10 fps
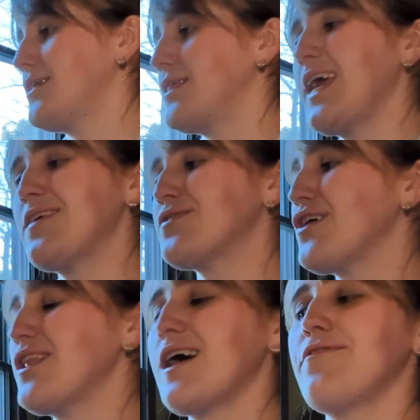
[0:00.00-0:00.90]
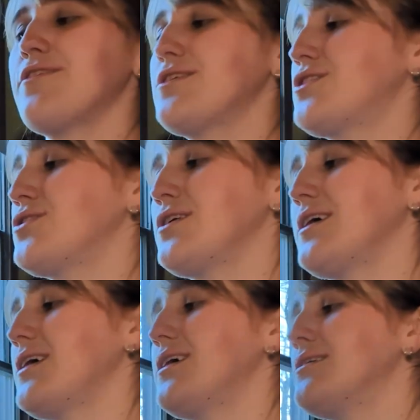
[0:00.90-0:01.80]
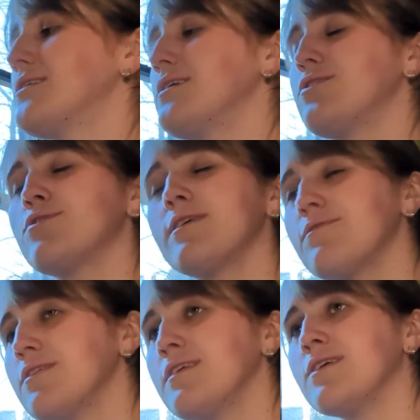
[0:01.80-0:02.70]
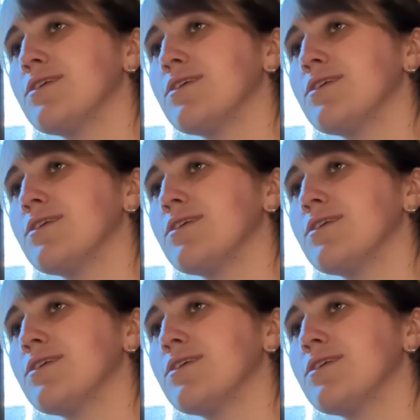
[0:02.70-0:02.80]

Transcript: Leaves fall off of the trees, then shrivel in the